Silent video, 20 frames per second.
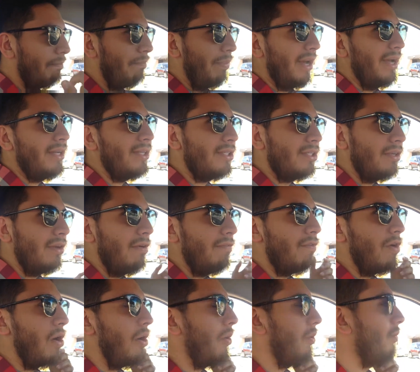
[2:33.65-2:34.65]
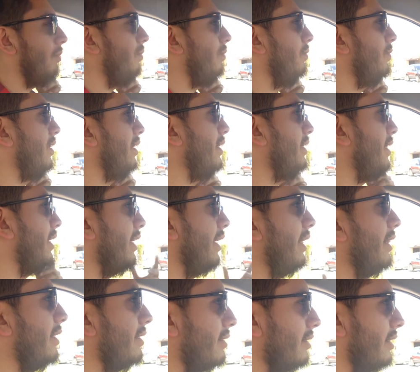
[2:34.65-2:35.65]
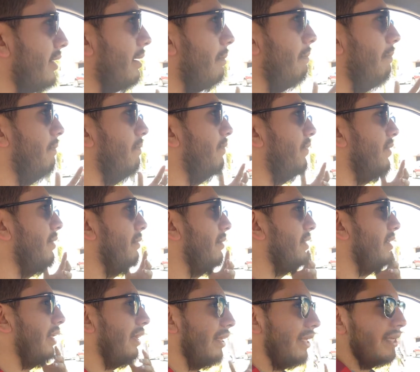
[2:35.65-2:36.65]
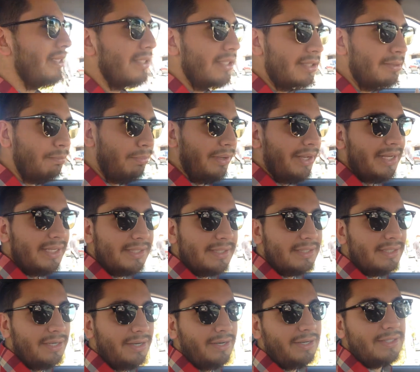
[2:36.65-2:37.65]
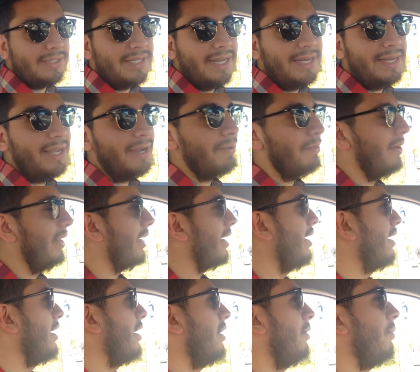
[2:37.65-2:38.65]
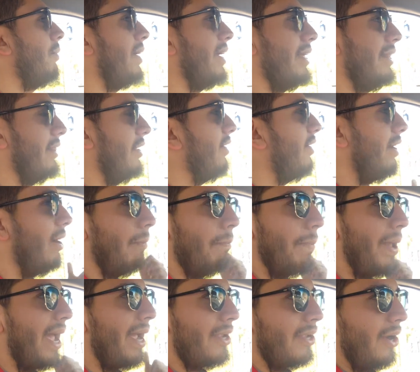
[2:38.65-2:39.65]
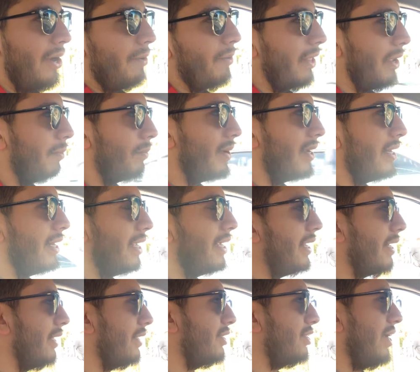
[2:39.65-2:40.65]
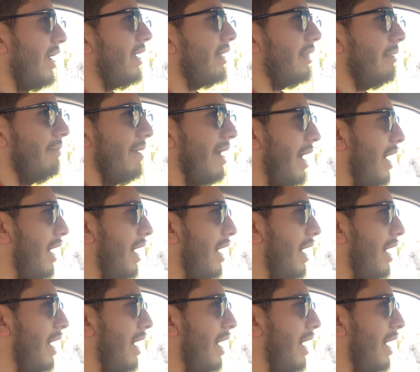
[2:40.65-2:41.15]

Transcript: bunch of ridiculously delicious places here in San Diego, and we're like, we, they're in our backyard, and like, we need to check them